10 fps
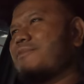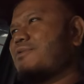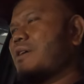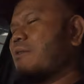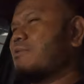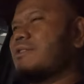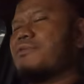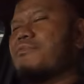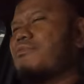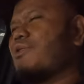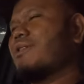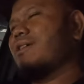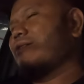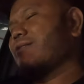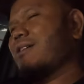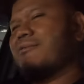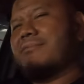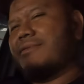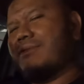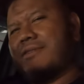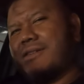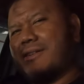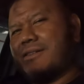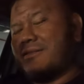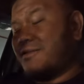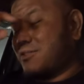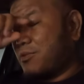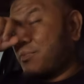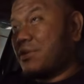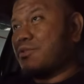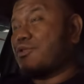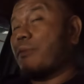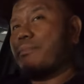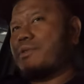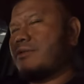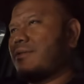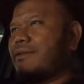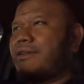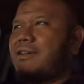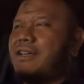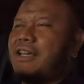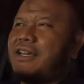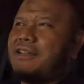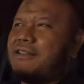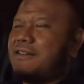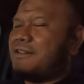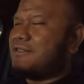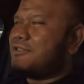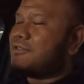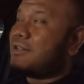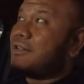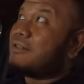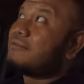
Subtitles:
So I was just walking around the computer shops and just trying to